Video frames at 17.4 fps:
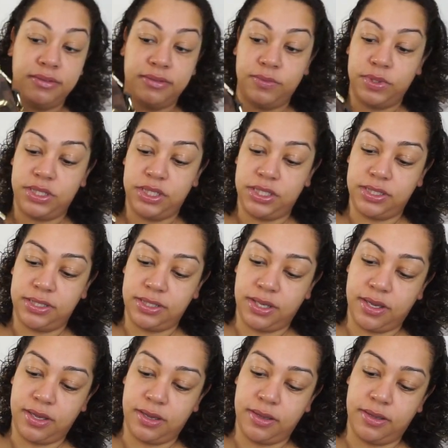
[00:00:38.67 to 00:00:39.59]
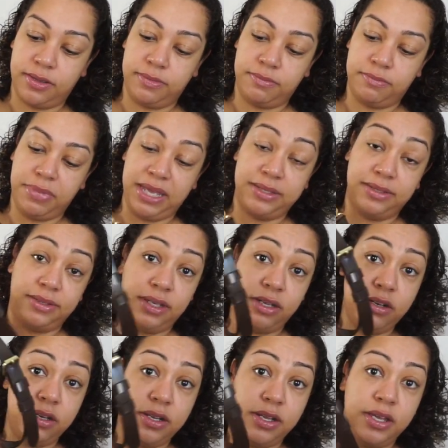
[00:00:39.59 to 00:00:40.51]
which is a uh,
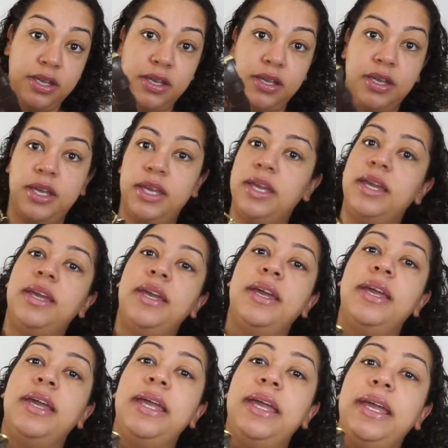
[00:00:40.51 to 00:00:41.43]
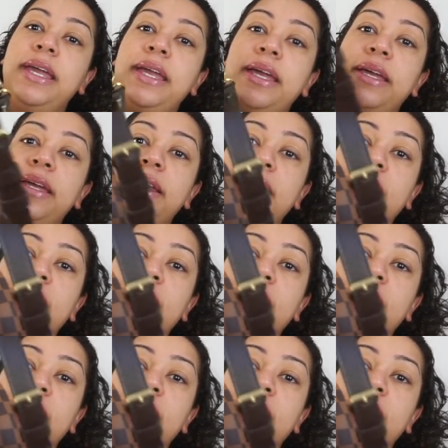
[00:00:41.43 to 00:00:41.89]
bandolier. And